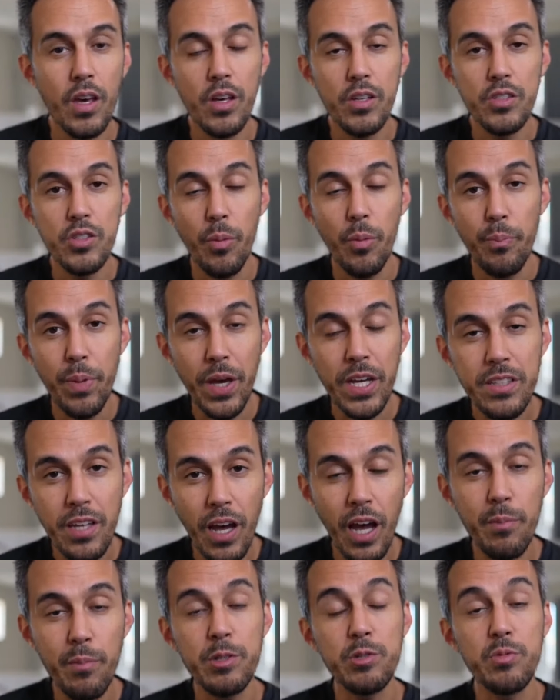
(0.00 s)
So Big
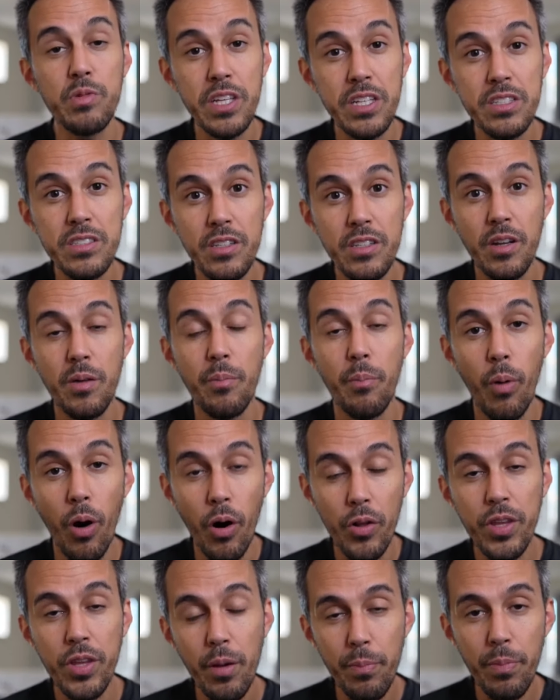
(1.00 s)
Time is releasing their
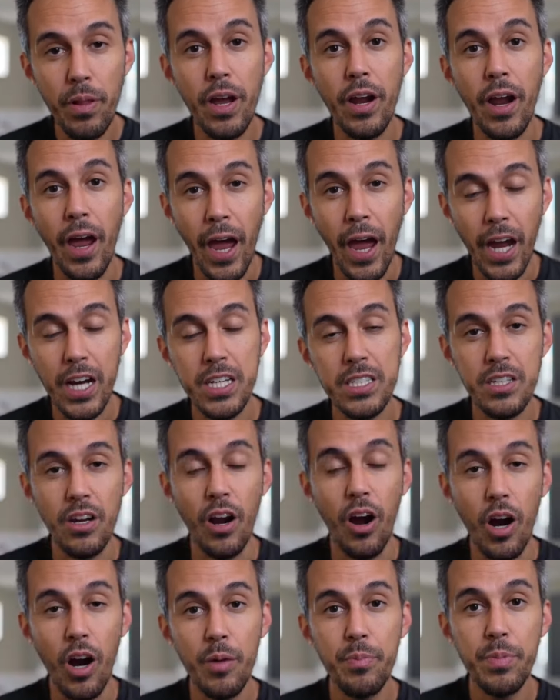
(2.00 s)
multiplayer action
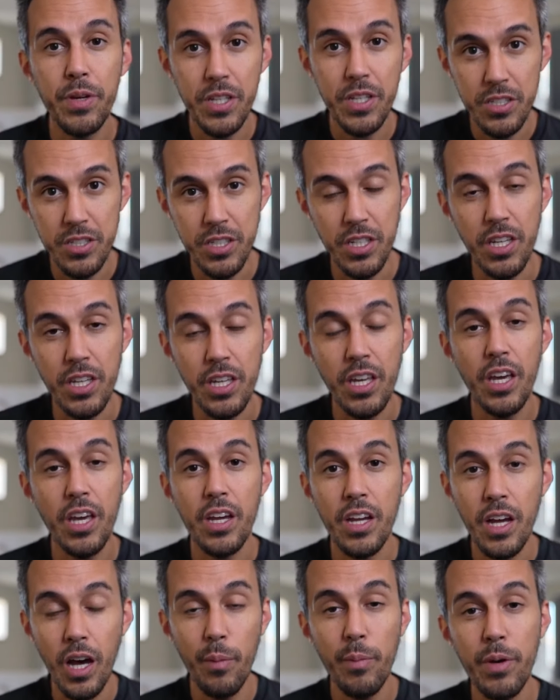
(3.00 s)
RPG
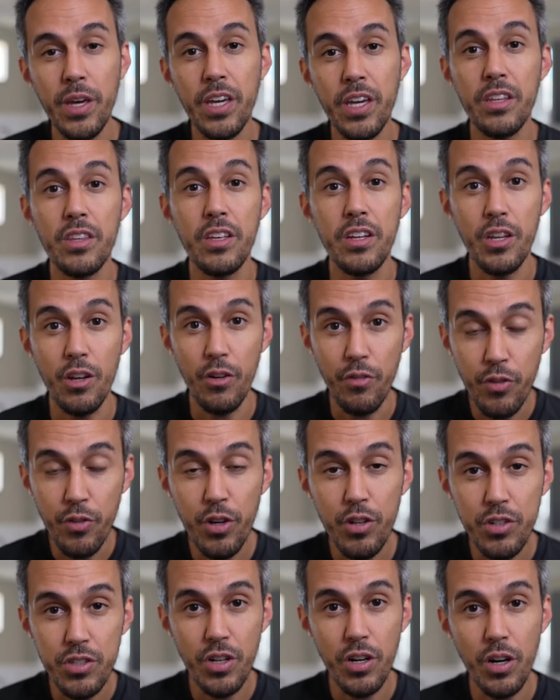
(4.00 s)
coming in the near
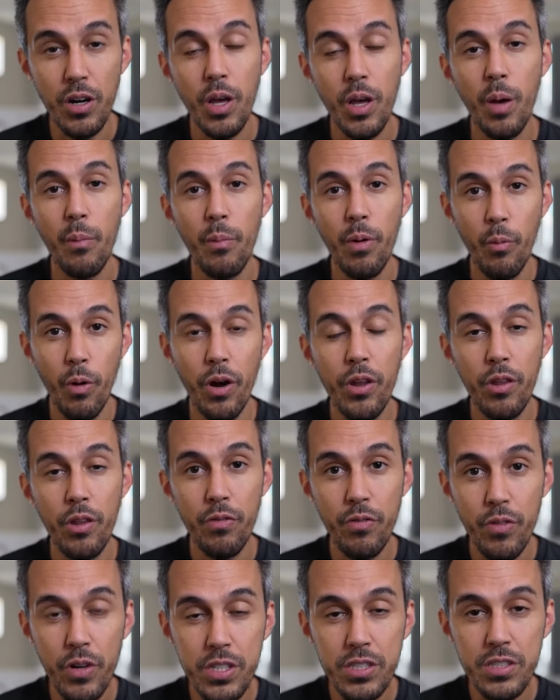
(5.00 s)
future, but one of the
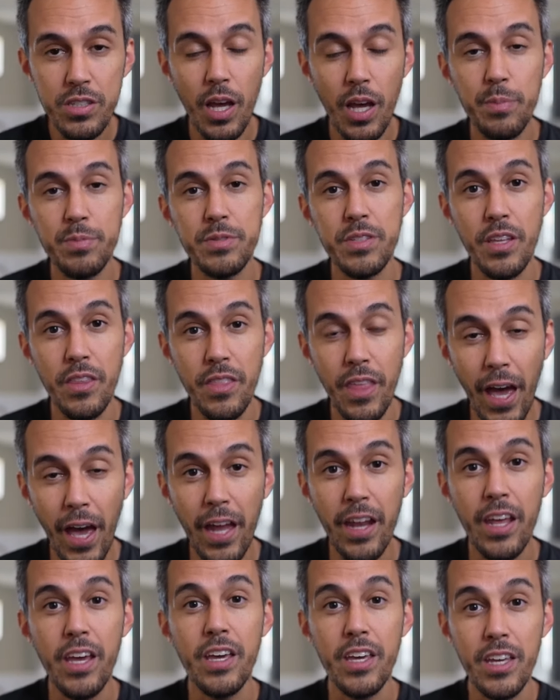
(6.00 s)
first steps in
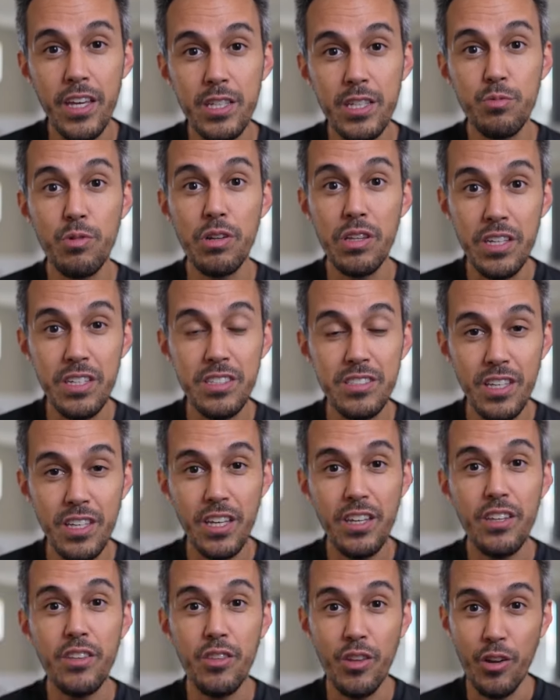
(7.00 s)
that is
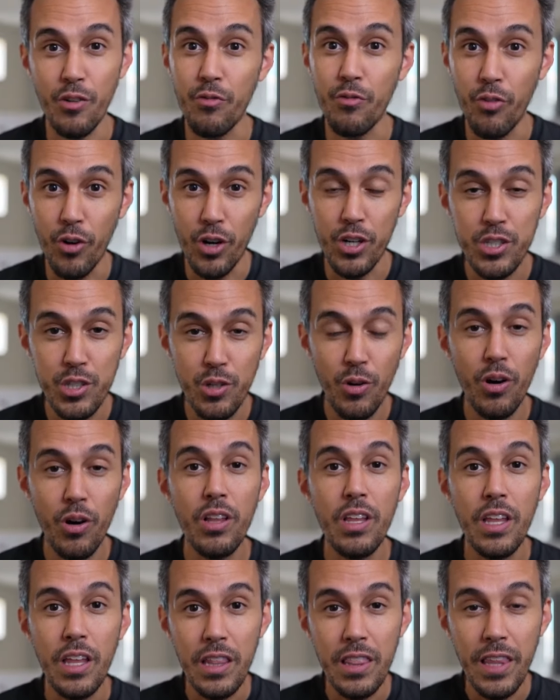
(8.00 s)
releasing their virtual
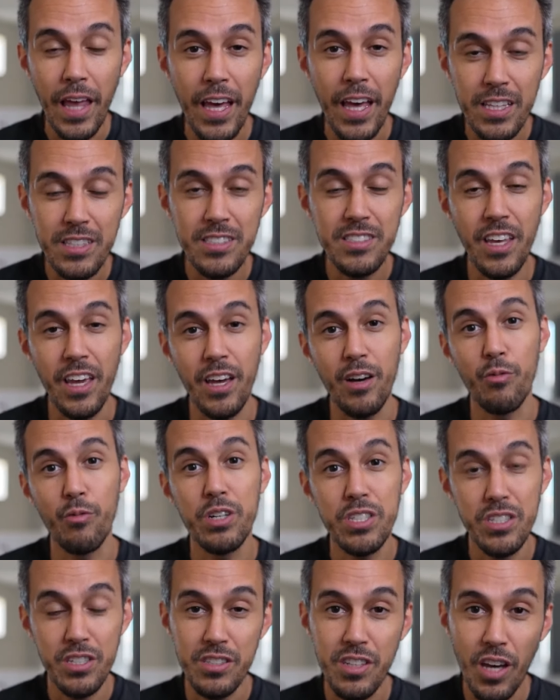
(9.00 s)
land sale,
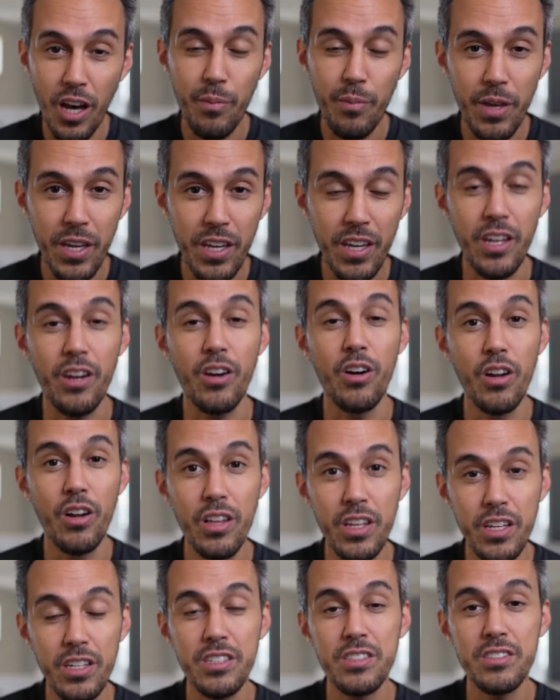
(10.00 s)
which is coming in
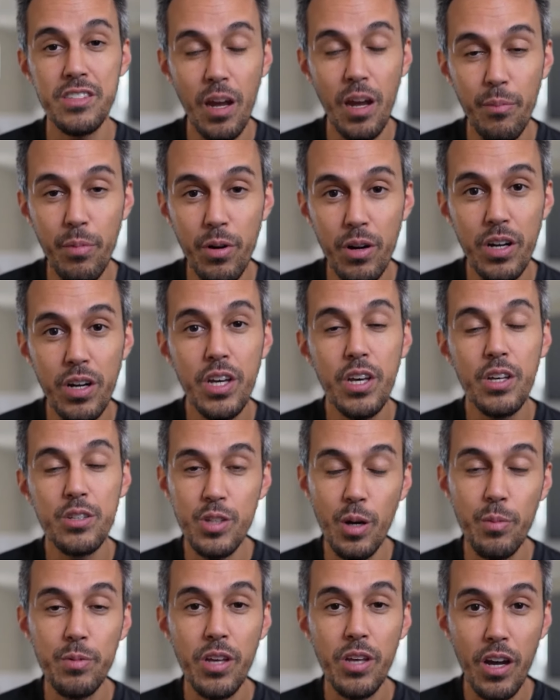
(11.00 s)
early December. So
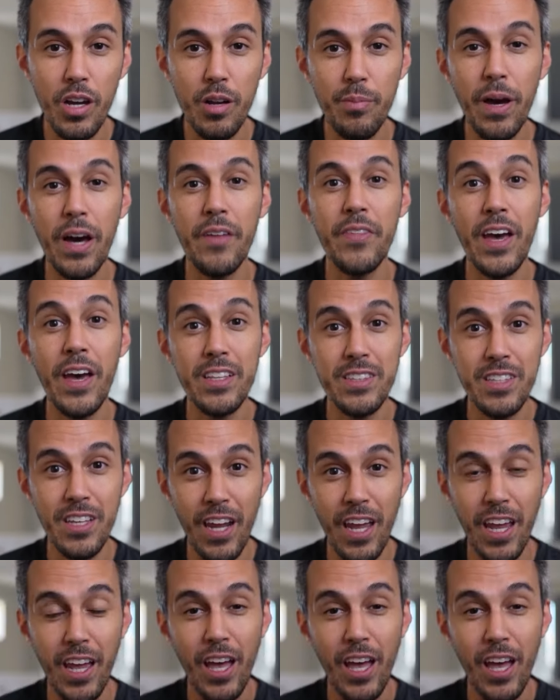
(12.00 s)
I'm going to talk about that today.